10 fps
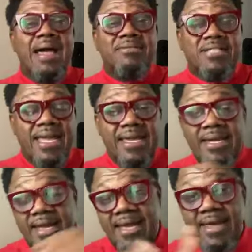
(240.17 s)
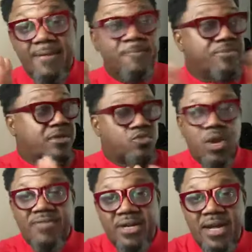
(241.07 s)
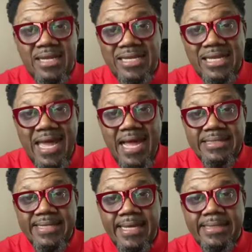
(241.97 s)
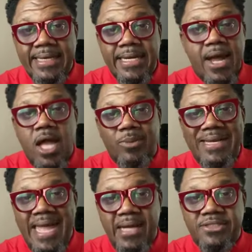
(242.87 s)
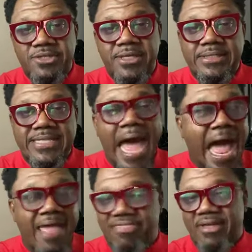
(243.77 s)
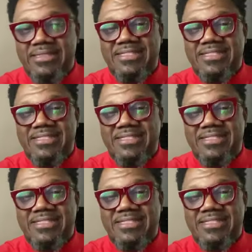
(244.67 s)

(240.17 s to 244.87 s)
I have taken a $1,200 class and cut it all the way down to a tithe,